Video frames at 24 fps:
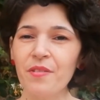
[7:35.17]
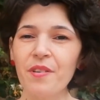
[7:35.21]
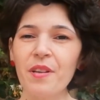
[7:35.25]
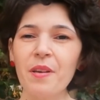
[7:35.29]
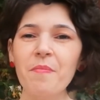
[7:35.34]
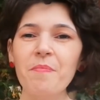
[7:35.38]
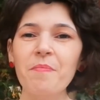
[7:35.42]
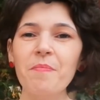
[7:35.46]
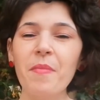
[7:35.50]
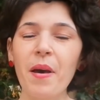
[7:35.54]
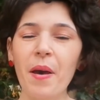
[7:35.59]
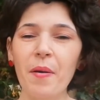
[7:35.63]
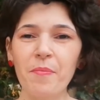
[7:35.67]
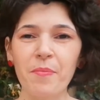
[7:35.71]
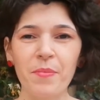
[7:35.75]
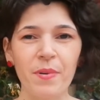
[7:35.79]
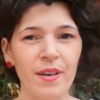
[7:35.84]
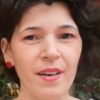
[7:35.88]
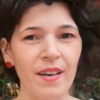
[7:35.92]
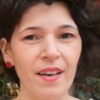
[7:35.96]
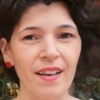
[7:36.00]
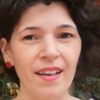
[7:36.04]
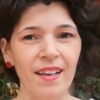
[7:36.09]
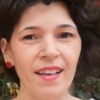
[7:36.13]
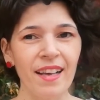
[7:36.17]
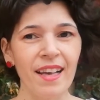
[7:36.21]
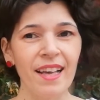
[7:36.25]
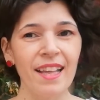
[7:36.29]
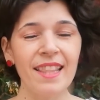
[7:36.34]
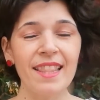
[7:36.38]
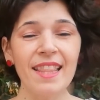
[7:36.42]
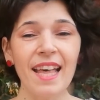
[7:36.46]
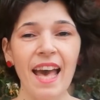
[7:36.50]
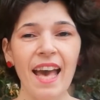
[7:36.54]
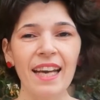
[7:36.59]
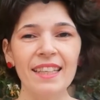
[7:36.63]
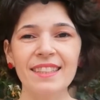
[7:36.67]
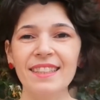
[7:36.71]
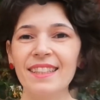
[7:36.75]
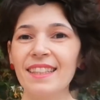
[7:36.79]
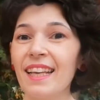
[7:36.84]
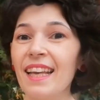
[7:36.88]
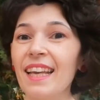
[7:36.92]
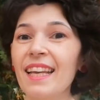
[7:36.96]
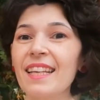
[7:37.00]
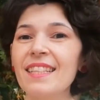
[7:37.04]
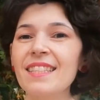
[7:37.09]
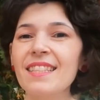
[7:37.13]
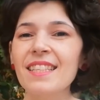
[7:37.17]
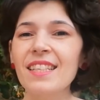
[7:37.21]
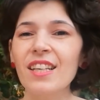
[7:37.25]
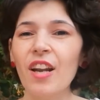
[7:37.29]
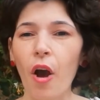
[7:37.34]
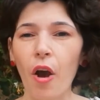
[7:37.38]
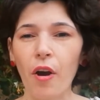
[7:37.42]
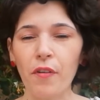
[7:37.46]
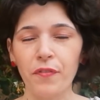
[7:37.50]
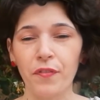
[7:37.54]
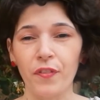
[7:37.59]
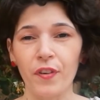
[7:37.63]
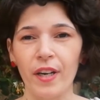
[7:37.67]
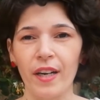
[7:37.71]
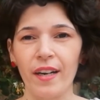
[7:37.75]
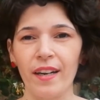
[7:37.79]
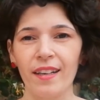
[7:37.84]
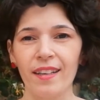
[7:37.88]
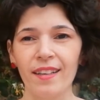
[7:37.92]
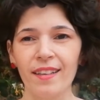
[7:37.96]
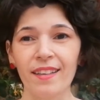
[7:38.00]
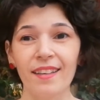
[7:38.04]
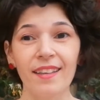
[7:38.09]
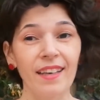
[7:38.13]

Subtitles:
Remember that it's an offer.